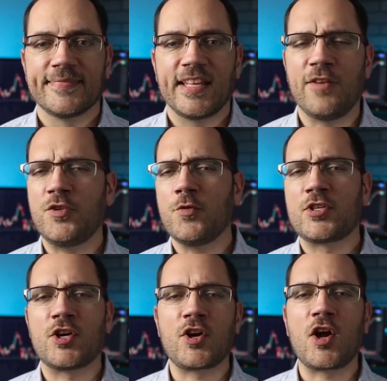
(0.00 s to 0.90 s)
If you
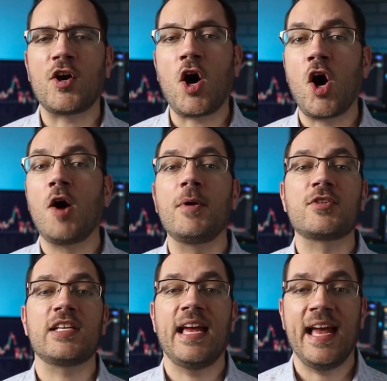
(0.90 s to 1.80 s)
turn on
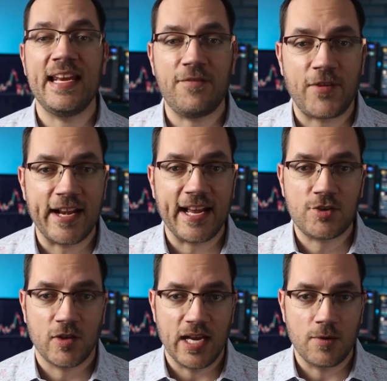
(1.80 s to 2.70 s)
almost any
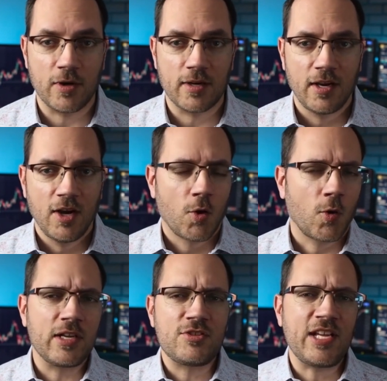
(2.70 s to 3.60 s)
financial network
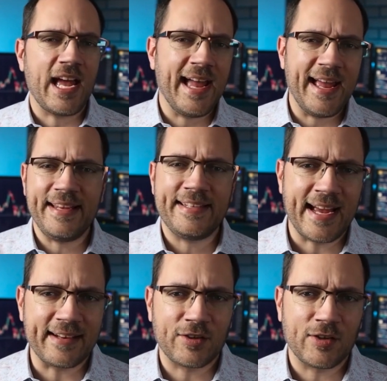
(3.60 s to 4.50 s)
or listen to any
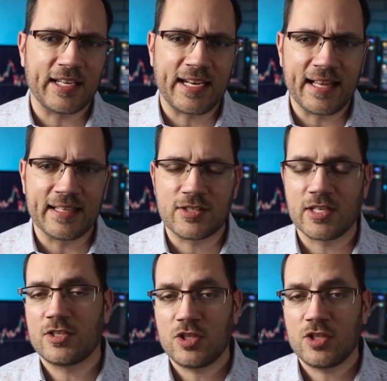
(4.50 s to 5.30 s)
technical analysis,